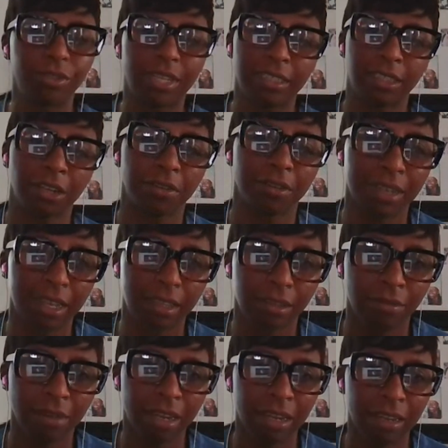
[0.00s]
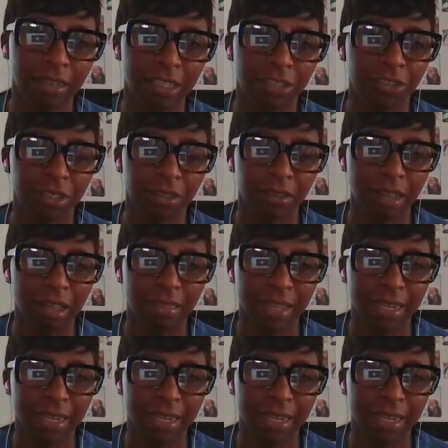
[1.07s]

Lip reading: They don't get the recognition that